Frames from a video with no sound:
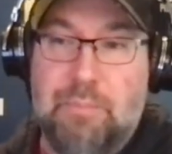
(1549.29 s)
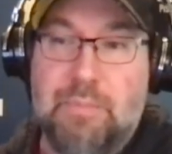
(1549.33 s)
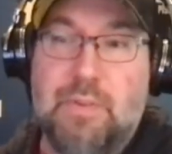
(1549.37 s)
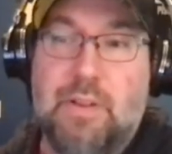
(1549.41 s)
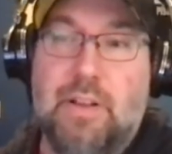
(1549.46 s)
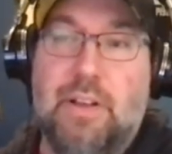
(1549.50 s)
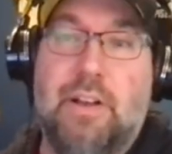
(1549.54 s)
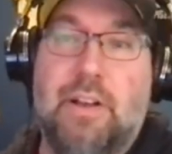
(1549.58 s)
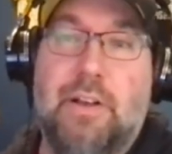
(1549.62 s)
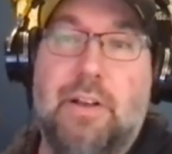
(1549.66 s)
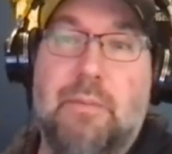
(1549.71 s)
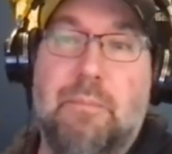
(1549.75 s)

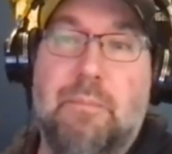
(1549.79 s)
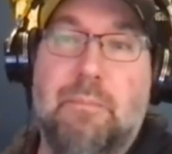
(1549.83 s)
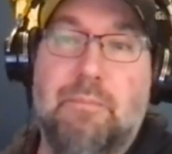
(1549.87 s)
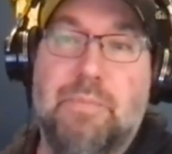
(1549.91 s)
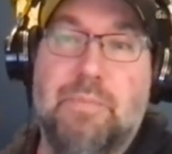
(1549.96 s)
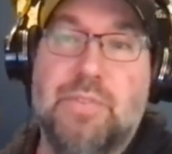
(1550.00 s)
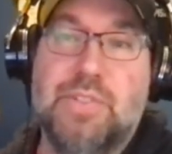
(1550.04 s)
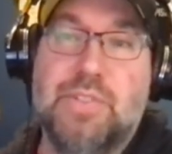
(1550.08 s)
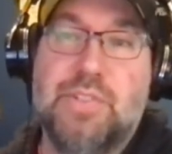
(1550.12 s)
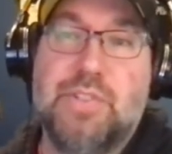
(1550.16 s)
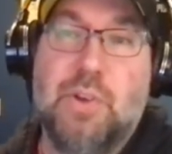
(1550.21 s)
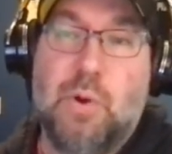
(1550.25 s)
Um,
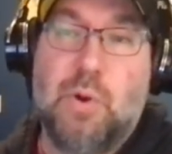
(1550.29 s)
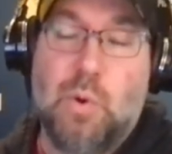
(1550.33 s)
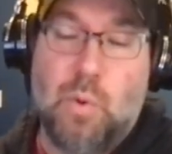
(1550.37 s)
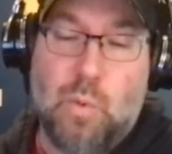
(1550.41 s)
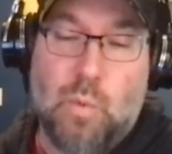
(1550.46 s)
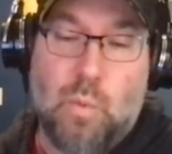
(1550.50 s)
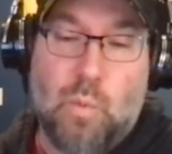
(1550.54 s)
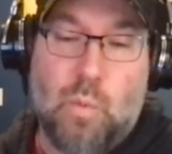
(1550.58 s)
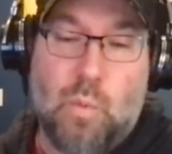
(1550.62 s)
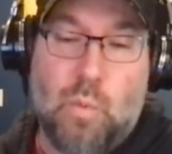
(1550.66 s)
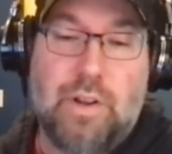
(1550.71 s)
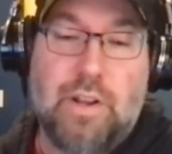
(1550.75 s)
so,
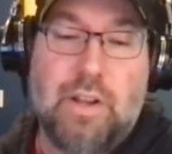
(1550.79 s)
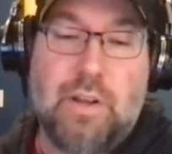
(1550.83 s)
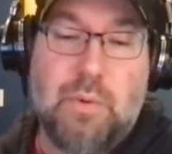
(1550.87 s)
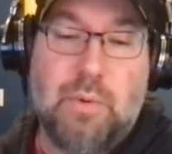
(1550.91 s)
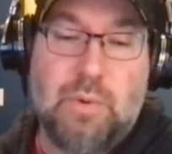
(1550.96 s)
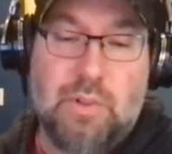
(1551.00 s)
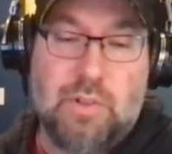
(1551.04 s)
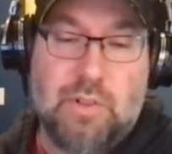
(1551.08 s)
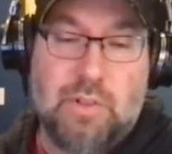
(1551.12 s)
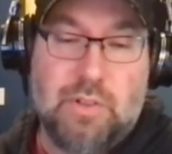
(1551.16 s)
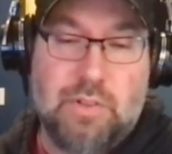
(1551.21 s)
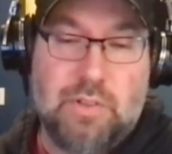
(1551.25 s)
what I
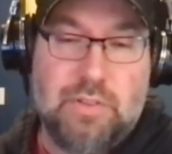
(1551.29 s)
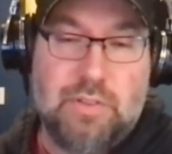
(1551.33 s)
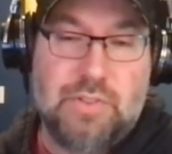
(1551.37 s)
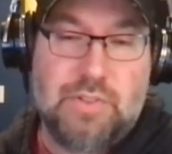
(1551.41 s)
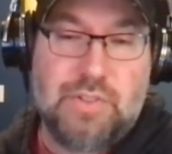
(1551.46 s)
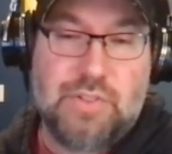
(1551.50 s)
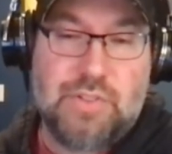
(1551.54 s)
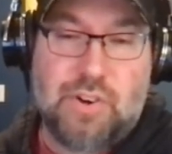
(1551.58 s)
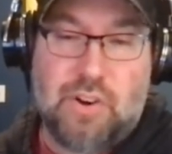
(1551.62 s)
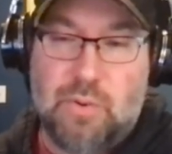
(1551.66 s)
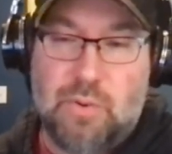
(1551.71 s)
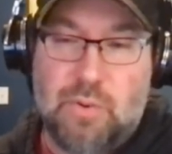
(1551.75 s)
will
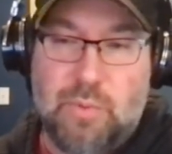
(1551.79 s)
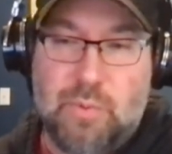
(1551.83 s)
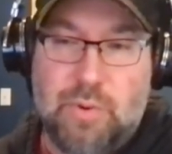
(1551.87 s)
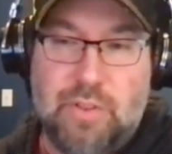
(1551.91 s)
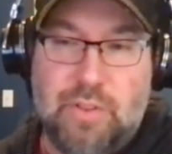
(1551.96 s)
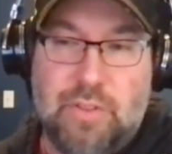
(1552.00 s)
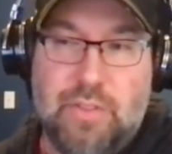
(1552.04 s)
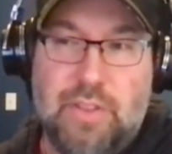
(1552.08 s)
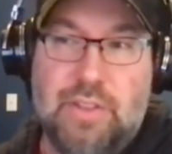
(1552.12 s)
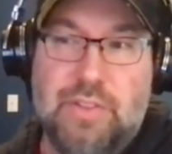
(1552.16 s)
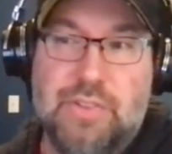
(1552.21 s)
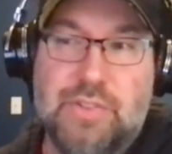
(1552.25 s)
start with
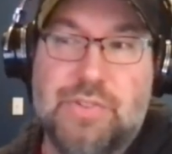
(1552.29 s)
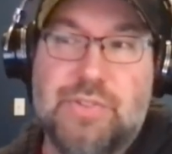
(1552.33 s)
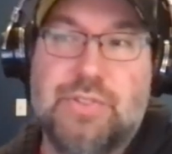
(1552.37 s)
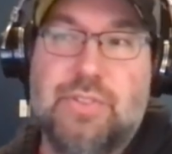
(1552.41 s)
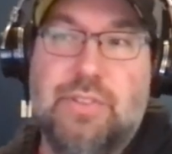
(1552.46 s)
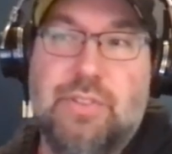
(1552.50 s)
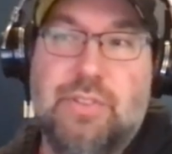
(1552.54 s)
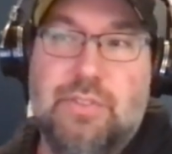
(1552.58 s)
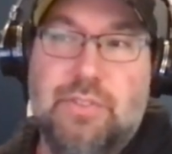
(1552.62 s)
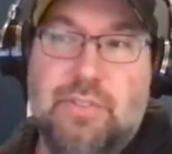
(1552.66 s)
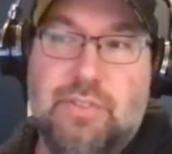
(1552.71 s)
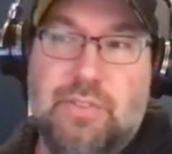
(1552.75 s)
is
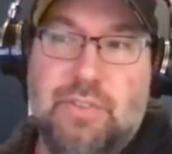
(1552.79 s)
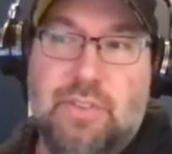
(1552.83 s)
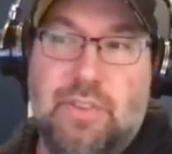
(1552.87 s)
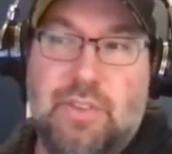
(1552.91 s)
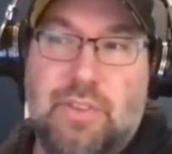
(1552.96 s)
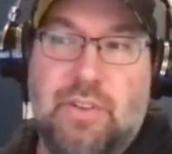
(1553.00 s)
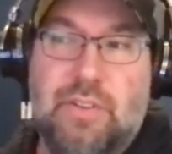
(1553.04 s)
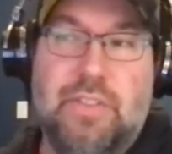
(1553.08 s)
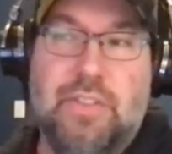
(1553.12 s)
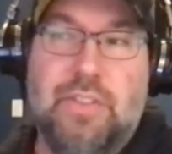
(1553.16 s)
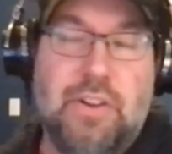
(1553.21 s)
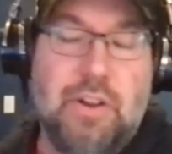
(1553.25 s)
the
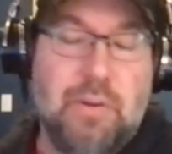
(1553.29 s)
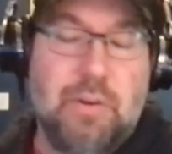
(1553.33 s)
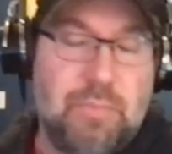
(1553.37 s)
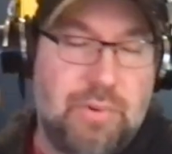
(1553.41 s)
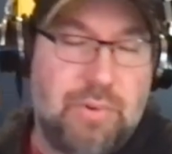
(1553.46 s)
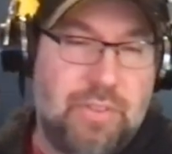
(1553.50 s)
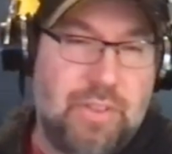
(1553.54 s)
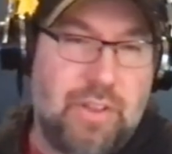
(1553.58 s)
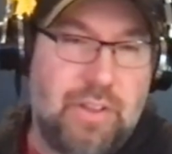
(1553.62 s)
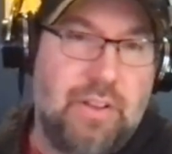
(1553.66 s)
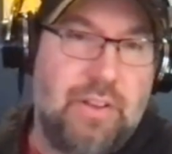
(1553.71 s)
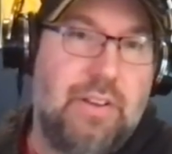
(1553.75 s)
the number
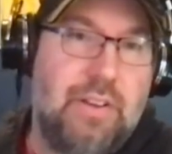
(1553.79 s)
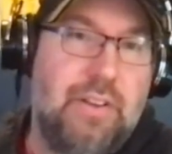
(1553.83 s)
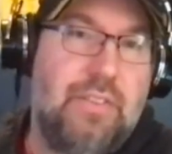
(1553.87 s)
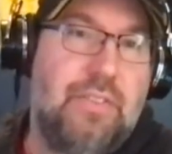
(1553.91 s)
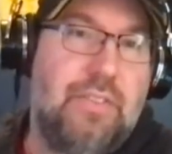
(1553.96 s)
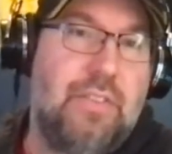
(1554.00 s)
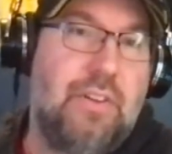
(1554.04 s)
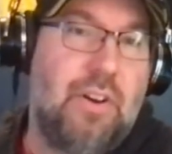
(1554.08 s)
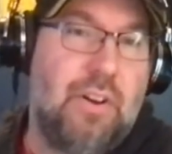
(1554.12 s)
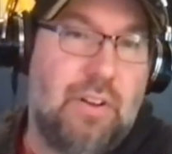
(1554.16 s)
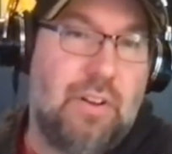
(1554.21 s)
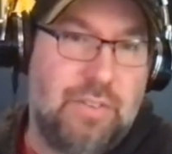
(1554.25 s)
that the
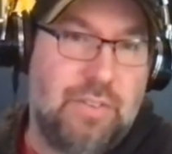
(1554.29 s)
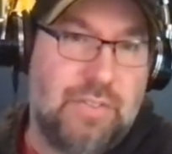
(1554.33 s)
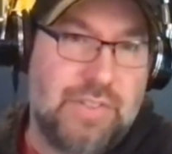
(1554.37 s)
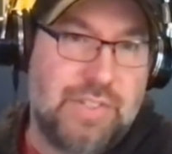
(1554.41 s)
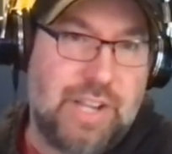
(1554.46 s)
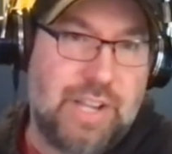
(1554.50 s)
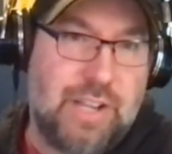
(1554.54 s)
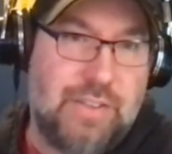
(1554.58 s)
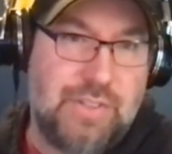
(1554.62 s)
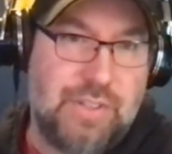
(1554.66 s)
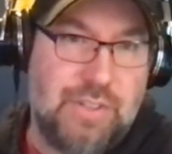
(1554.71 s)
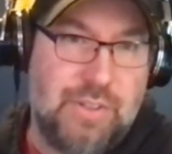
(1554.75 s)
Hall of
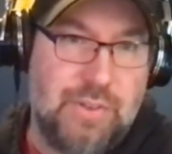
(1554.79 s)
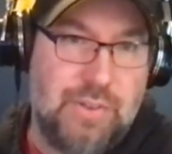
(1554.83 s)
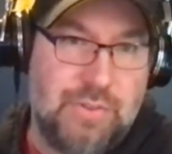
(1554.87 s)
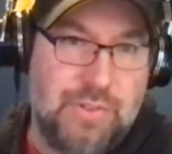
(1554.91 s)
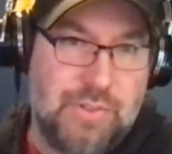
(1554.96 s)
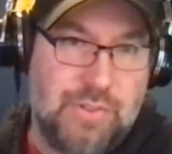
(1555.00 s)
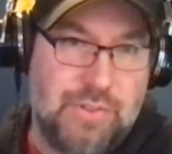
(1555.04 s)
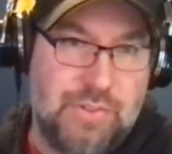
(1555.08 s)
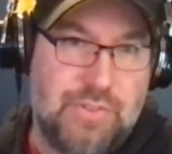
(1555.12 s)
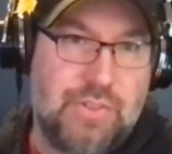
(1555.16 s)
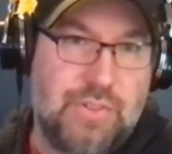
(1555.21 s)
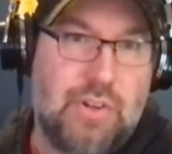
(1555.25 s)
Stats uses
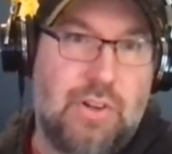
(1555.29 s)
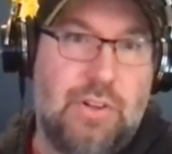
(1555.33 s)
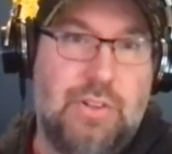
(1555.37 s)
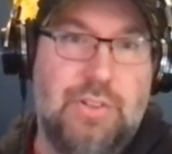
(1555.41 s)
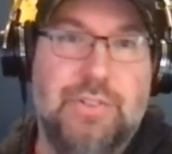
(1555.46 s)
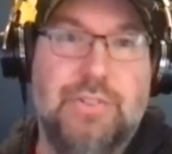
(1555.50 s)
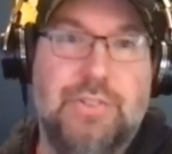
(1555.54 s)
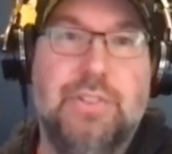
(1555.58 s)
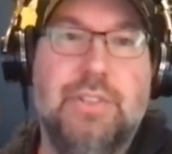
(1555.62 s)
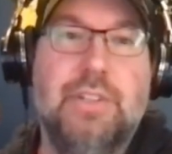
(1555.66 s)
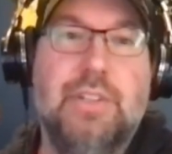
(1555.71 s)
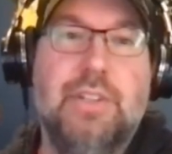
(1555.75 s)
is
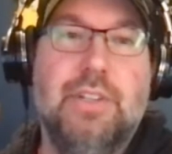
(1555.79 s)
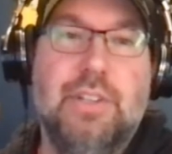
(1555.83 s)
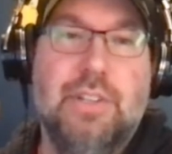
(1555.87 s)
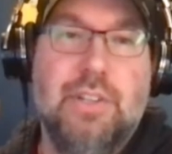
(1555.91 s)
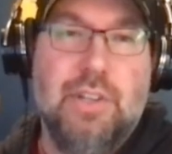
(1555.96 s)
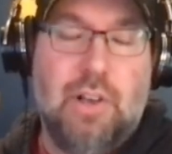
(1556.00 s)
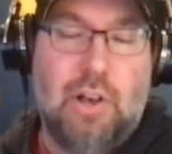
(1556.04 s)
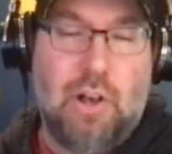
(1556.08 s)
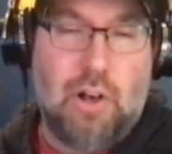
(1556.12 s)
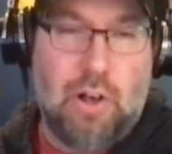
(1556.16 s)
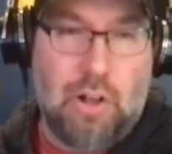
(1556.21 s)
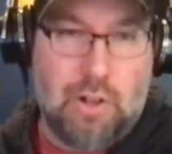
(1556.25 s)
called
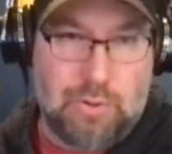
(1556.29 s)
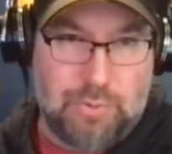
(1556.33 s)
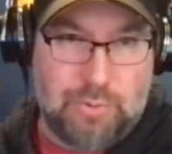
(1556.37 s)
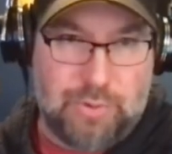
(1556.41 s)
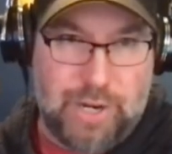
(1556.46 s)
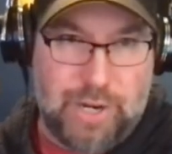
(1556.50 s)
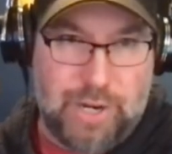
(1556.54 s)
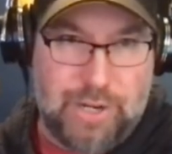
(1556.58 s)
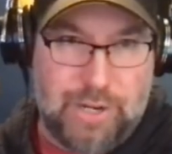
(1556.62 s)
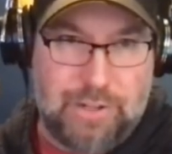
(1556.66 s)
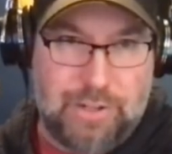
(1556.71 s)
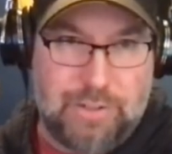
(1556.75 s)
Hall
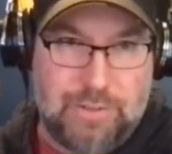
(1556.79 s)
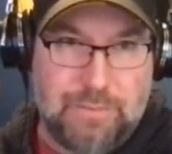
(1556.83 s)
rating,